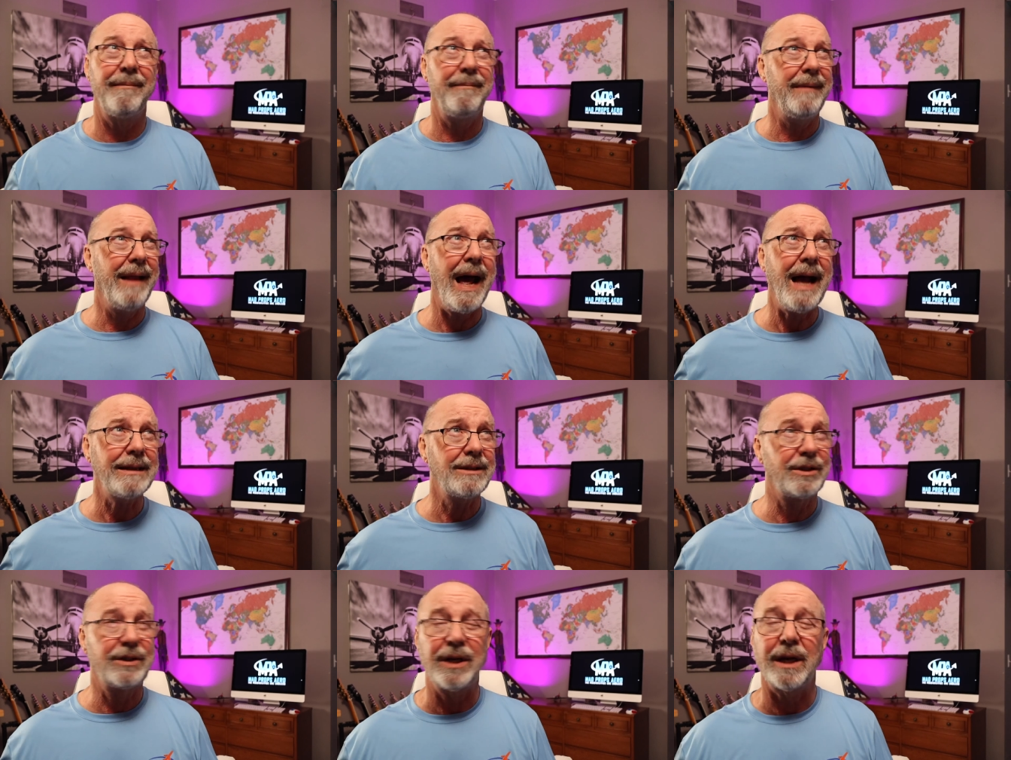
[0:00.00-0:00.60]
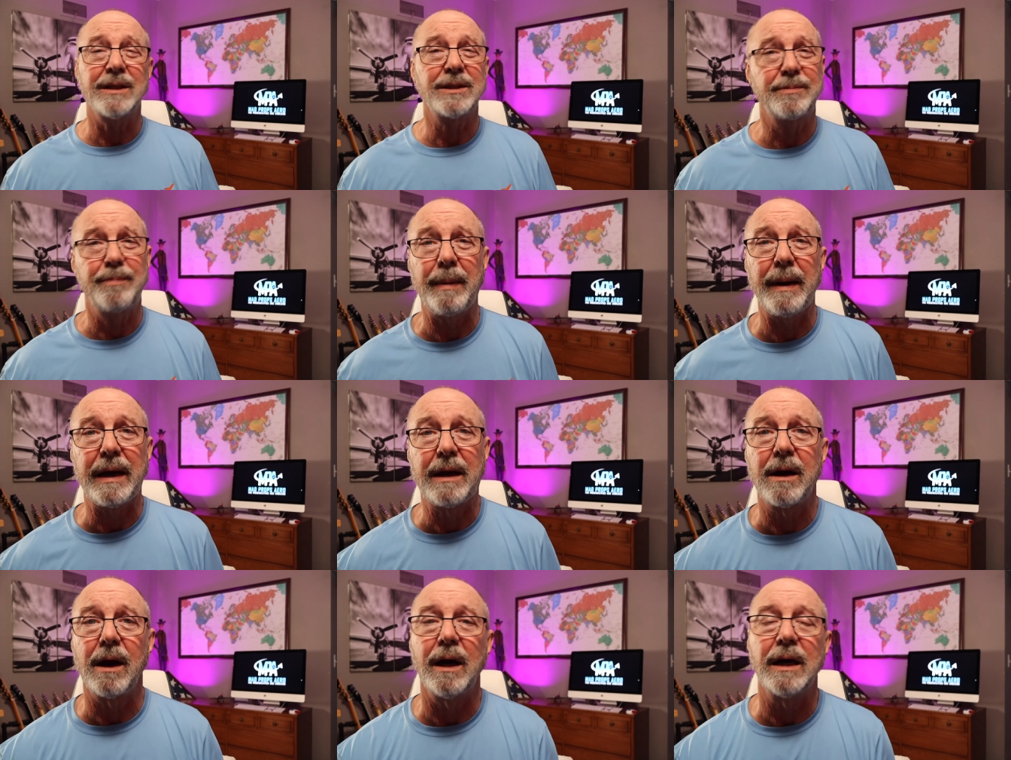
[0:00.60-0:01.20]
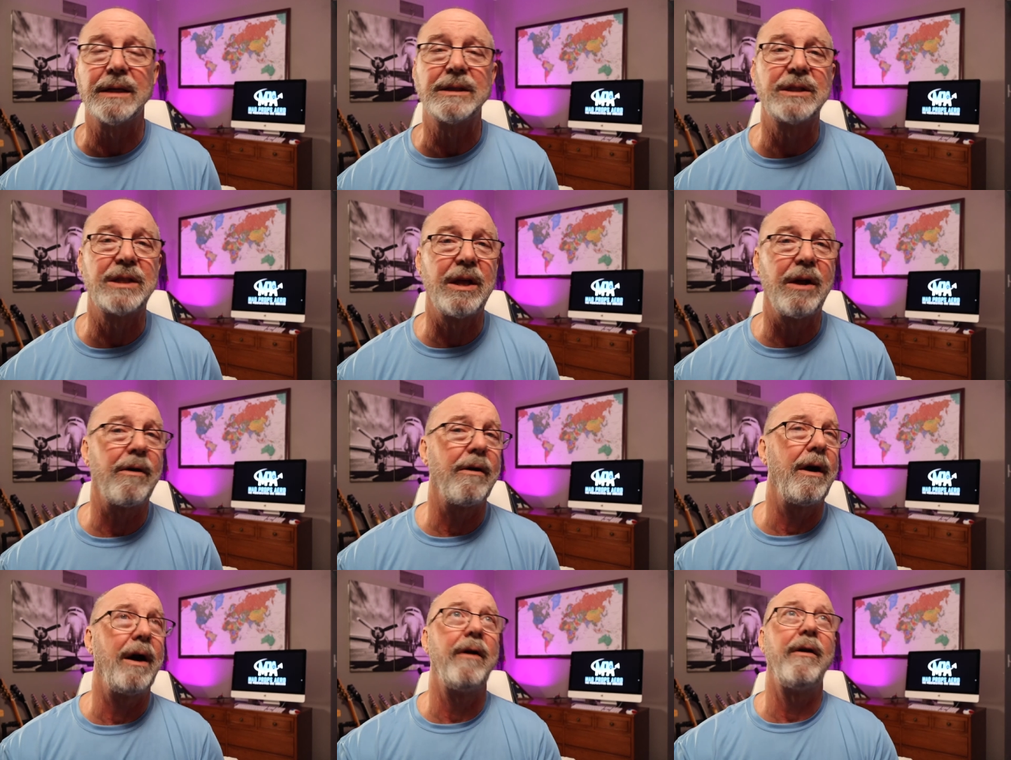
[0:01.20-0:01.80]
not just because
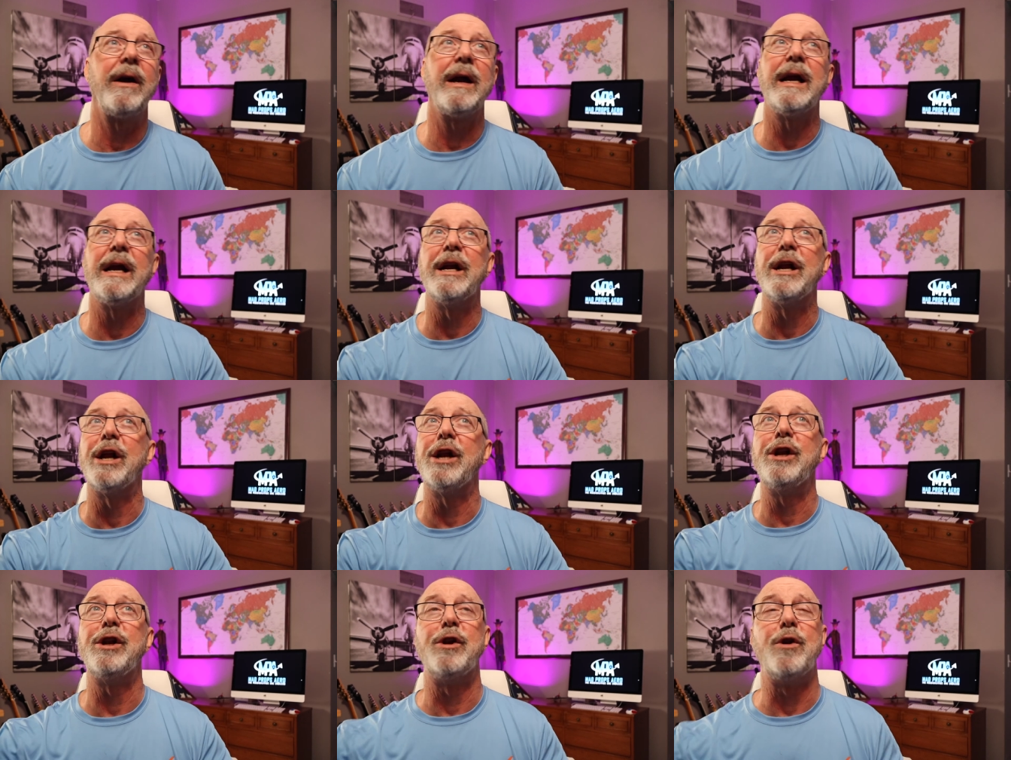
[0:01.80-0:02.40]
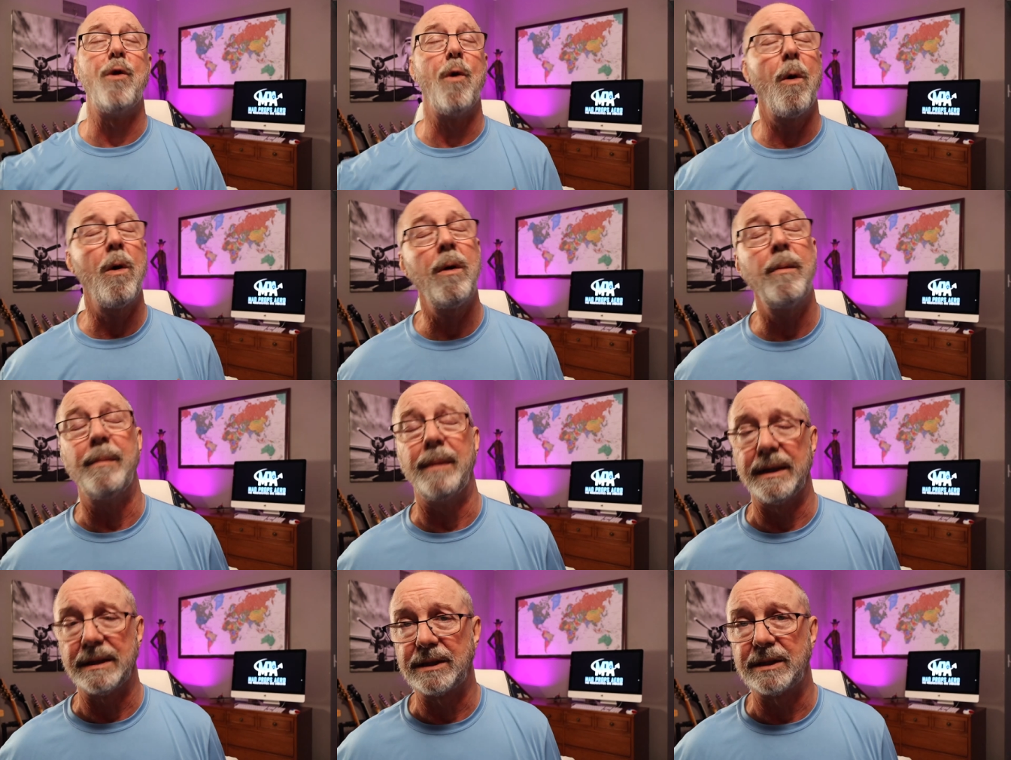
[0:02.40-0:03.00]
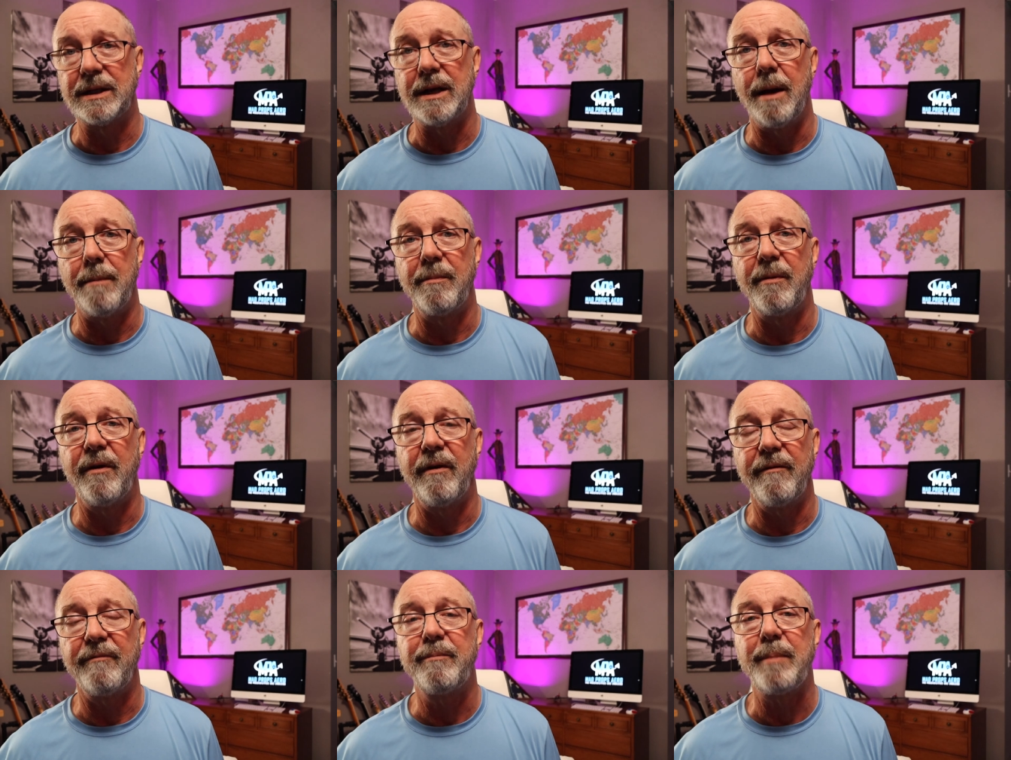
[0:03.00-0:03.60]
there are an enormous
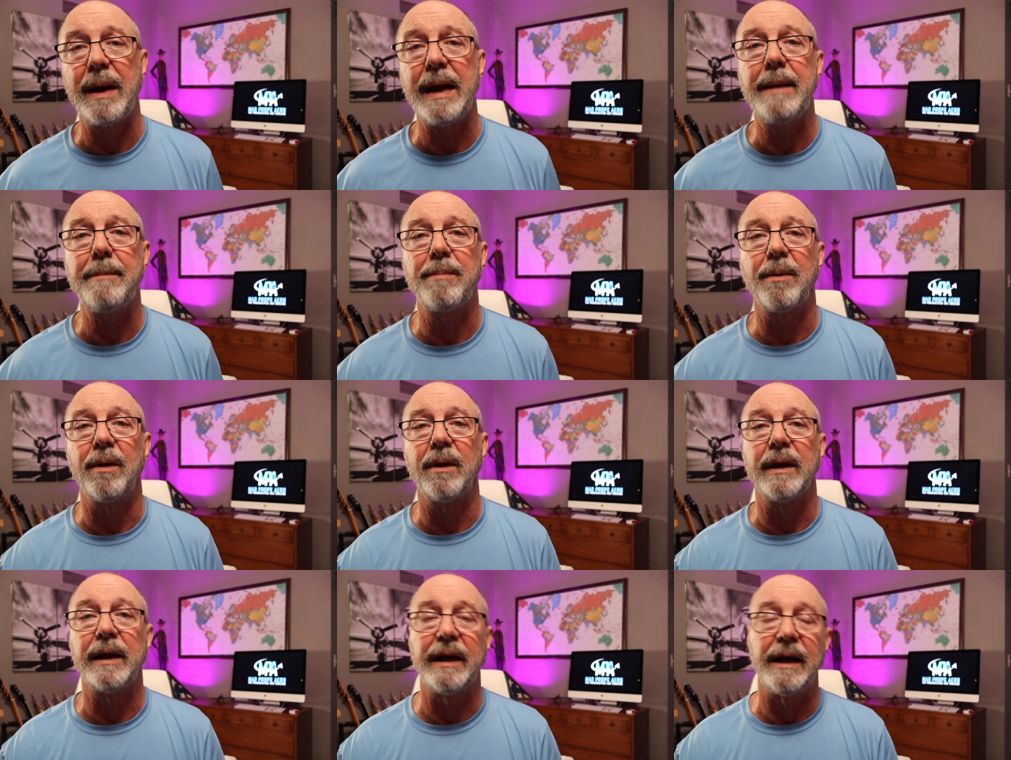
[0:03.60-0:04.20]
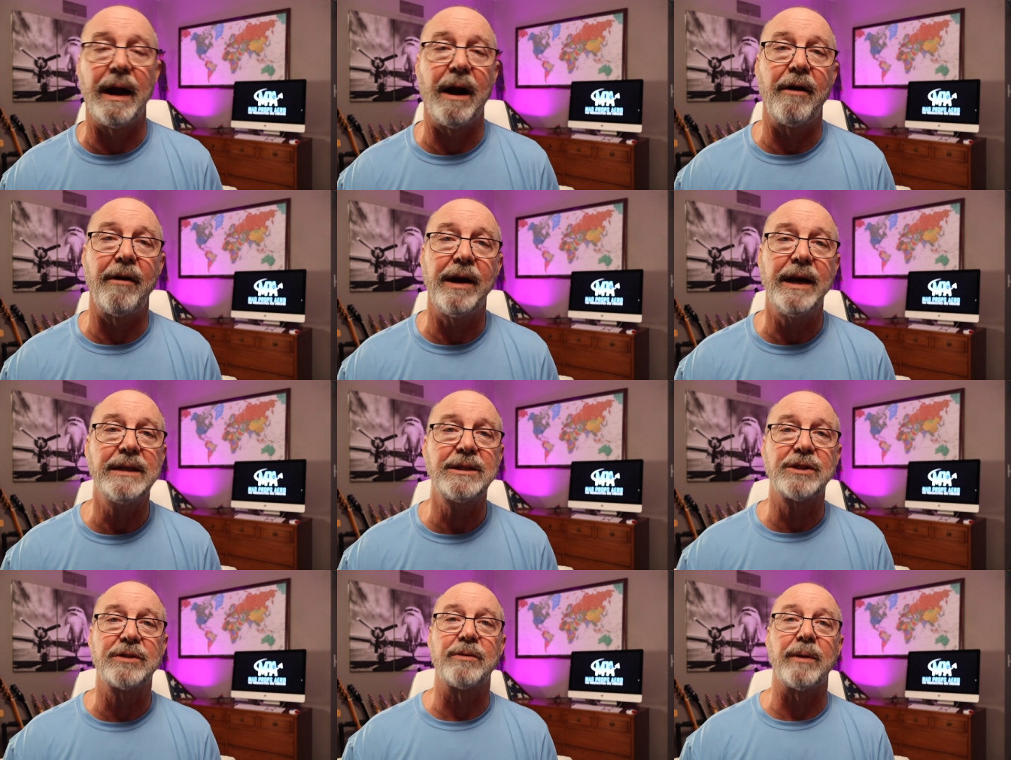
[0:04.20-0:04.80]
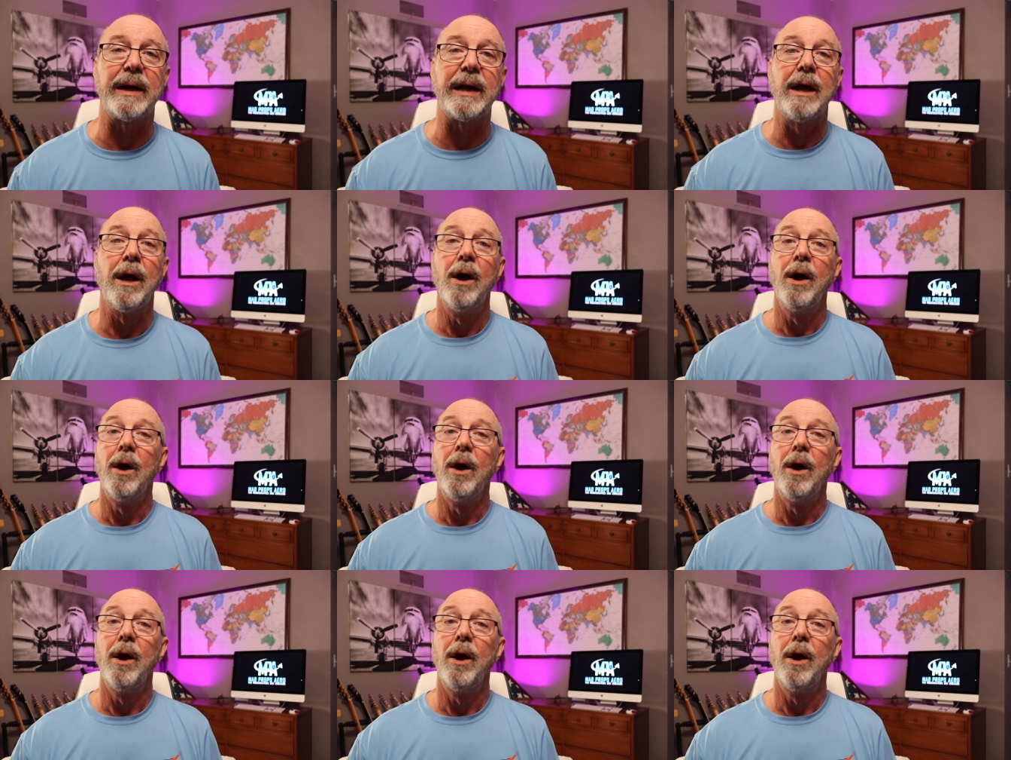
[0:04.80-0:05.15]
number of people in our history